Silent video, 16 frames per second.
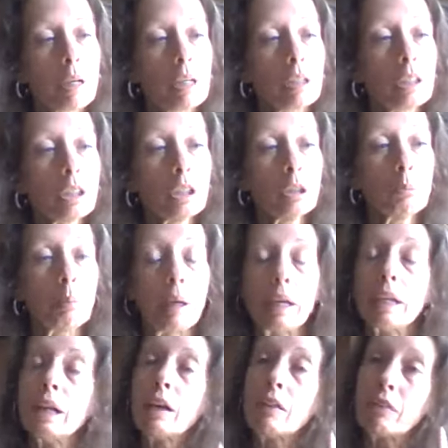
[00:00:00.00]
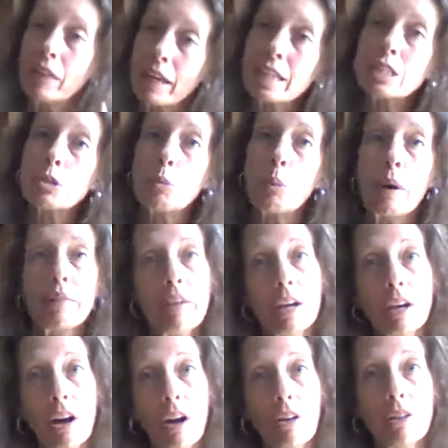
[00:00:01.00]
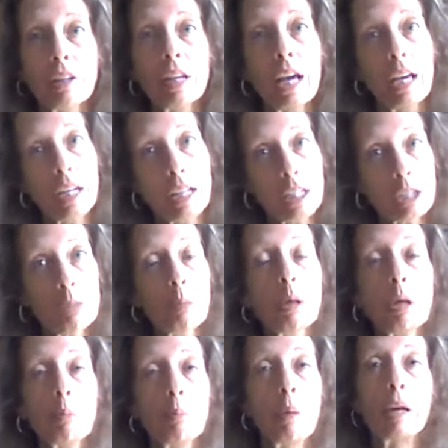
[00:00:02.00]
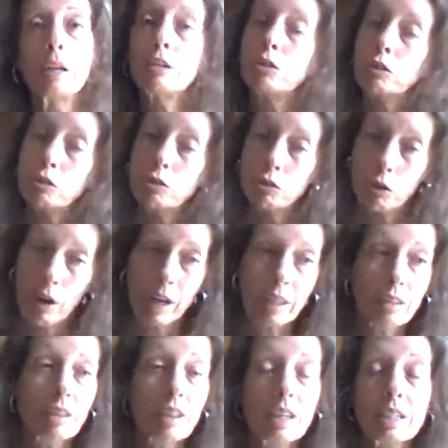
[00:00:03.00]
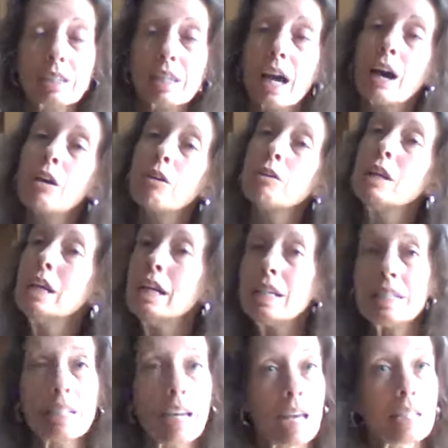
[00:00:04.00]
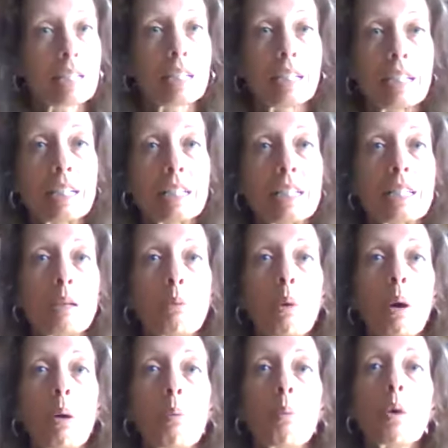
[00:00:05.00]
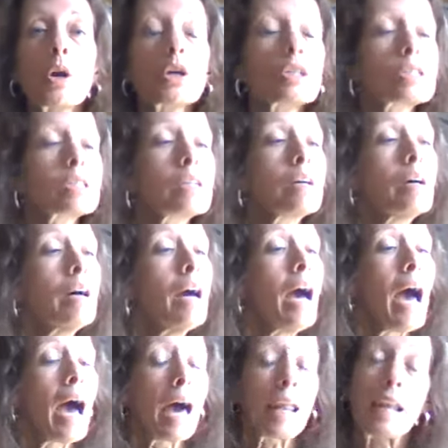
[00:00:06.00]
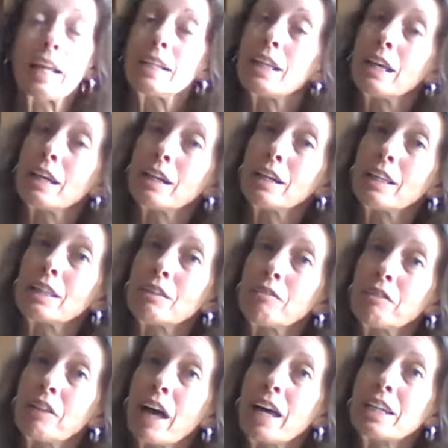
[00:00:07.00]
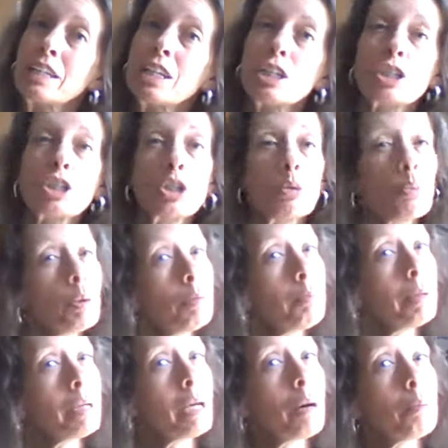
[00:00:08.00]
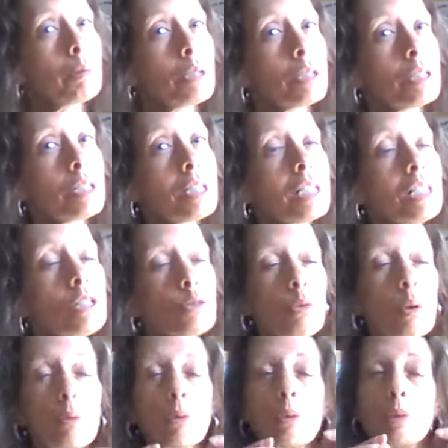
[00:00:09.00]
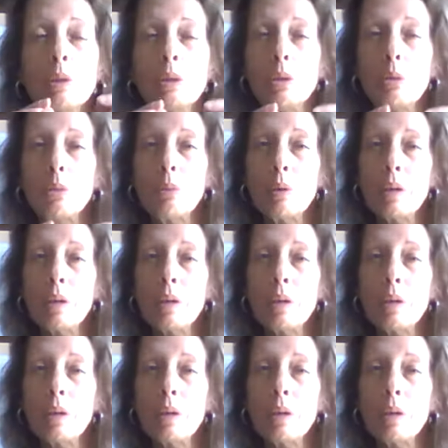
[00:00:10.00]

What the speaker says: a little bit, and that's why they call it an experiment. You're trying things out, testing to see what works. Had I done it in the flat dish, you wouldn't be able to see, so I'm going to